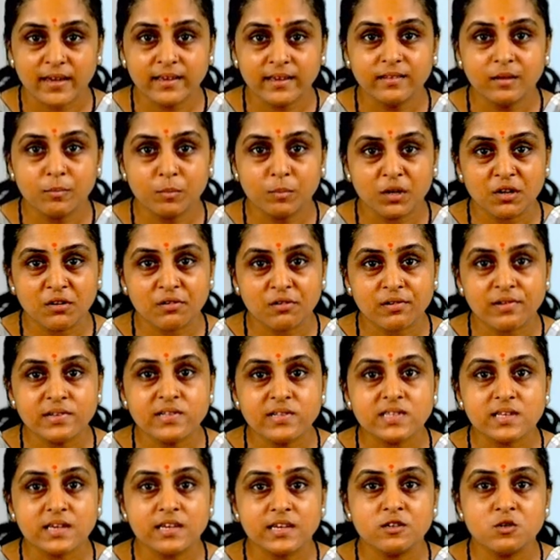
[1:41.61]
the minerals
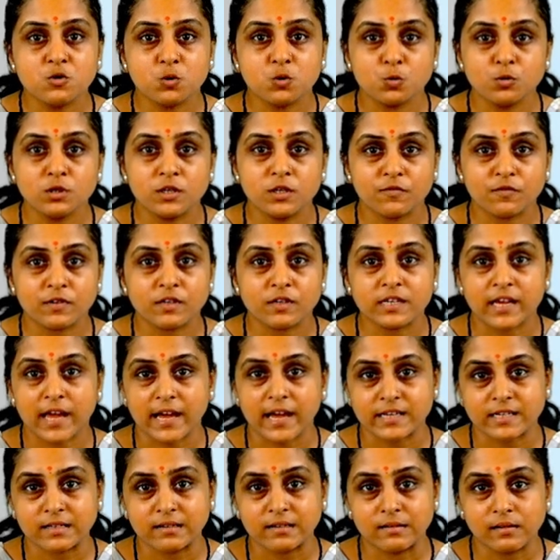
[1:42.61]
in two different
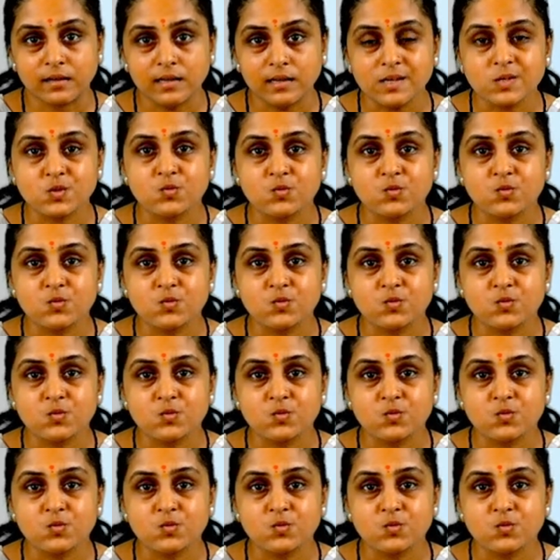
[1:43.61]
categories.